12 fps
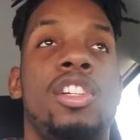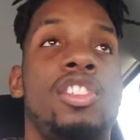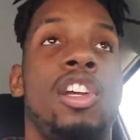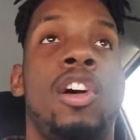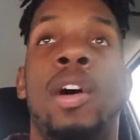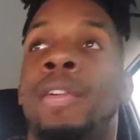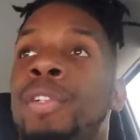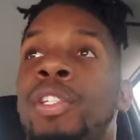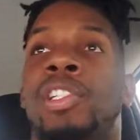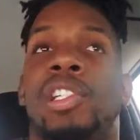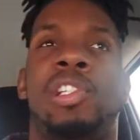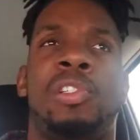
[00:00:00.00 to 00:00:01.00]
So if you're
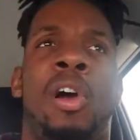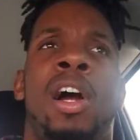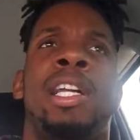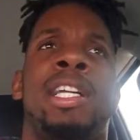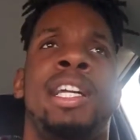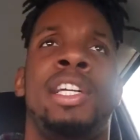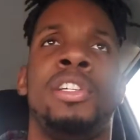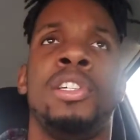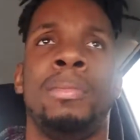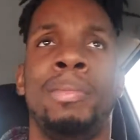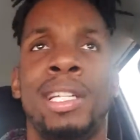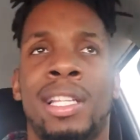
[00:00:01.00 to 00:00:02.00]
just starting and
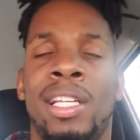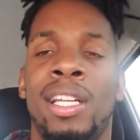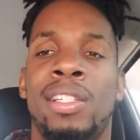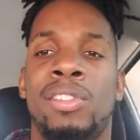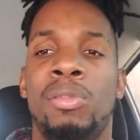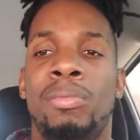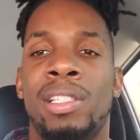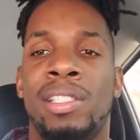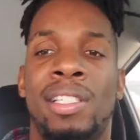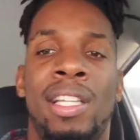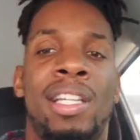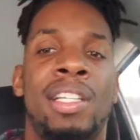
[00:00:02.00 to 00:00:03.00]
you're a month in, 2
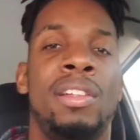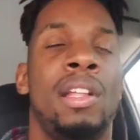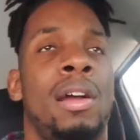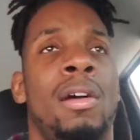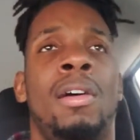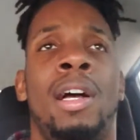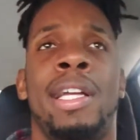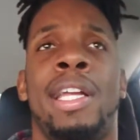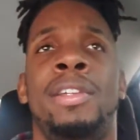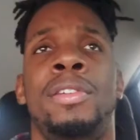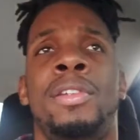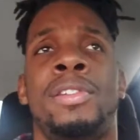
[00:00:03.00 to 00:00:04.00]
months in, and you're like, oh, I
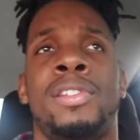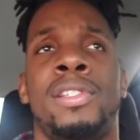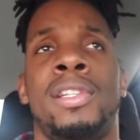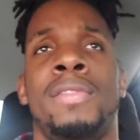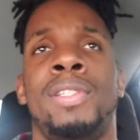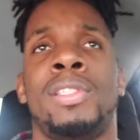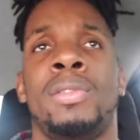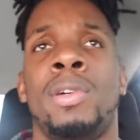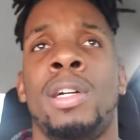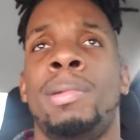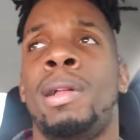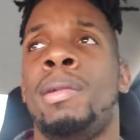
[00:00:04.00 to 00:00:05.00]
can't do this, this stuff doesn't
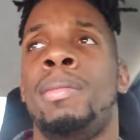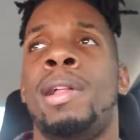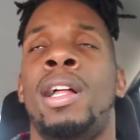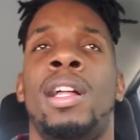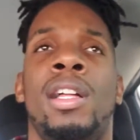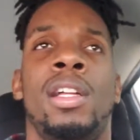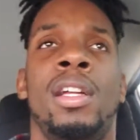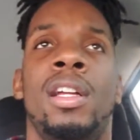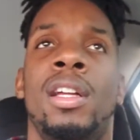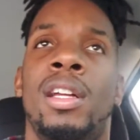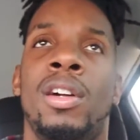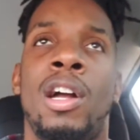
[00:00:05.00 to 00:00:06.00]
work, blah, blah,
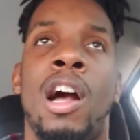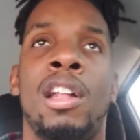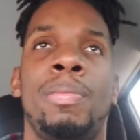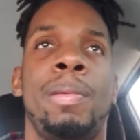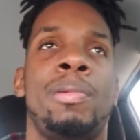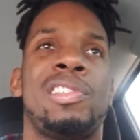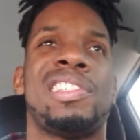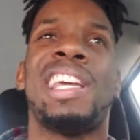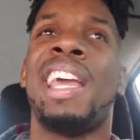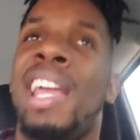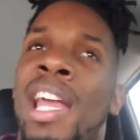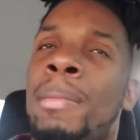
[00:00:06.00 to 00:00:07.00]
blah. Calling people a
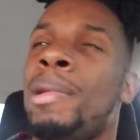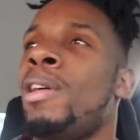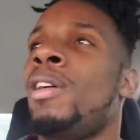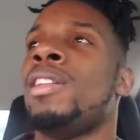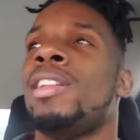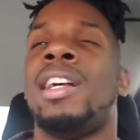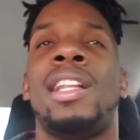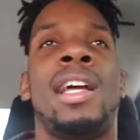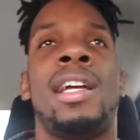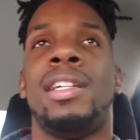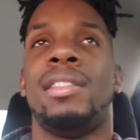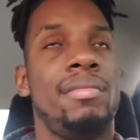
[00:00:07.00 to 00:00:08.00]
scam and all that,
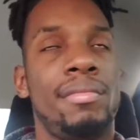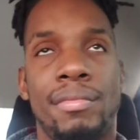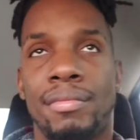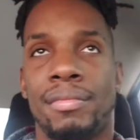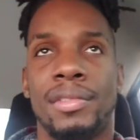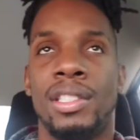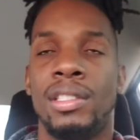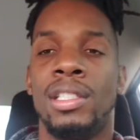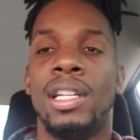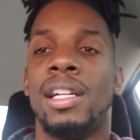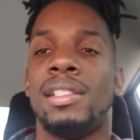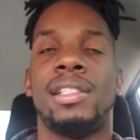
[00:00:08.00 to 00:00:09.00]
like,
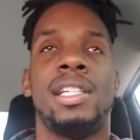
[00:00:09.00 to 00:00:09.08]
you're not